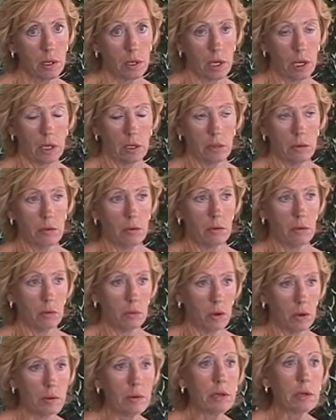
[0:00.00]
And the
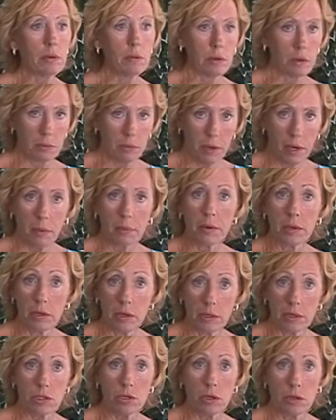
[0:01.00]
one thing with the
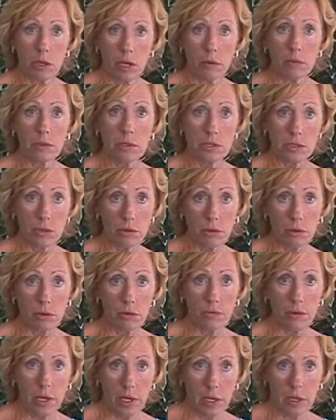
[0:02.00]
population that we
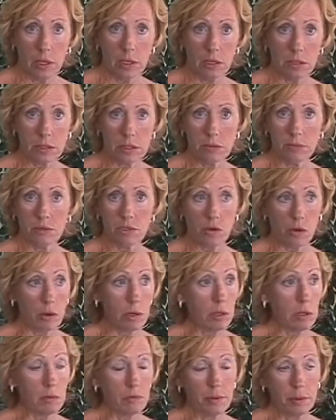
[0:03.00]
serve is the
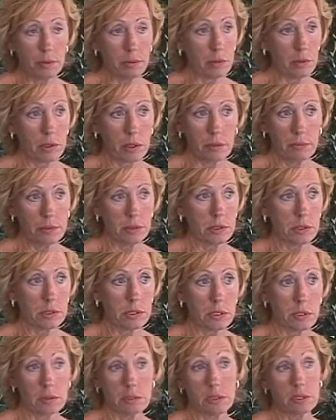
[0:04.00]
majority of people that come into
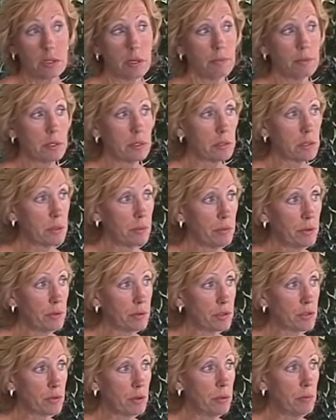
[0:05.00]
substance
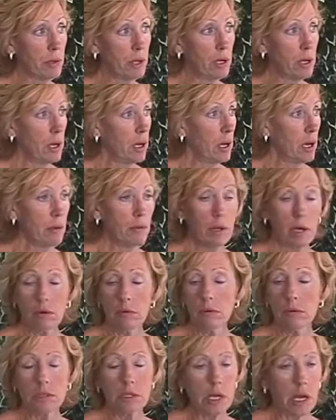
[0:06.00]
abuse treatment, they
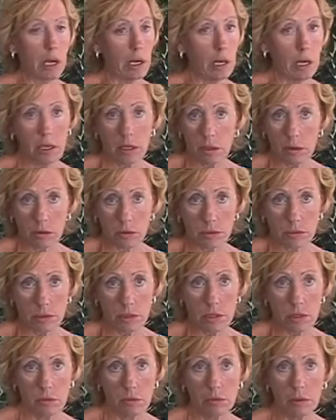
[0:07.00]
don't attain any
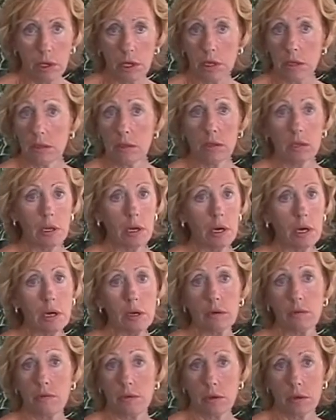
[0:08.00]
goals. We got a
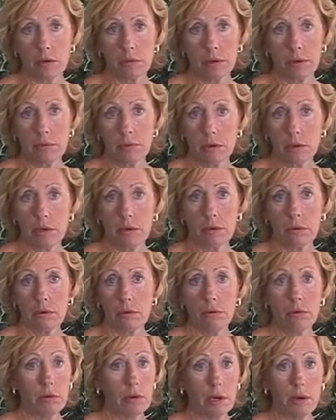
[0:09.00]
lot of young people here
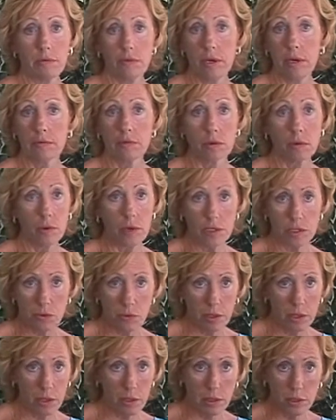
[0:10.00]
who have never
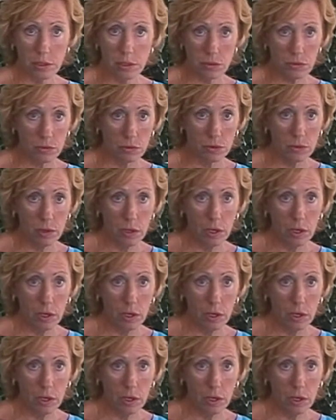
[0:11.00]
graduated high school.